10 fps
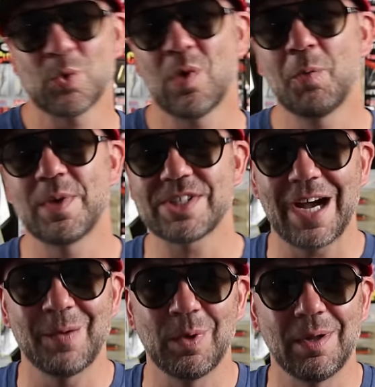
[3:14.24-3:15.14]
story, which
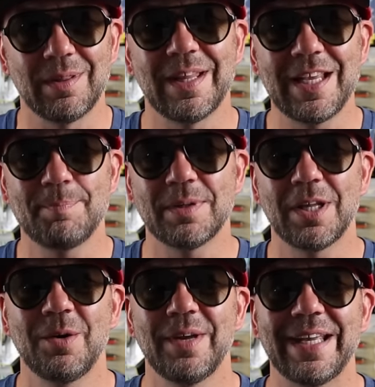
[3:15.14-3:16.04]
I will link
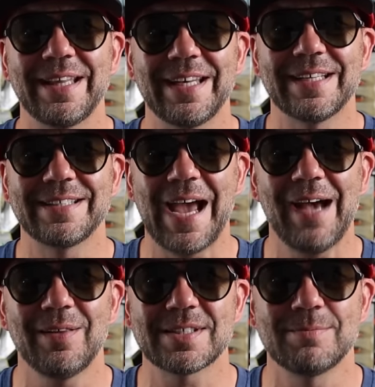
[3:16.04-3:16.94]
below in the
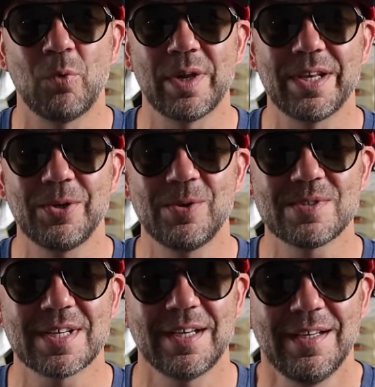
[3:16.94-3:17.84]
Dallas Morning
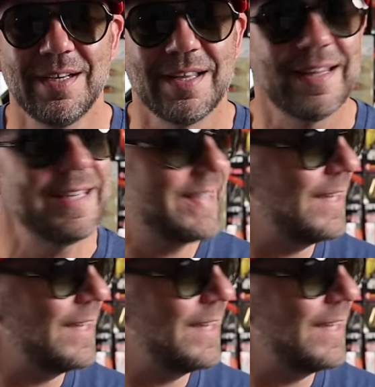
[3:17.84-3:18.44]
News, that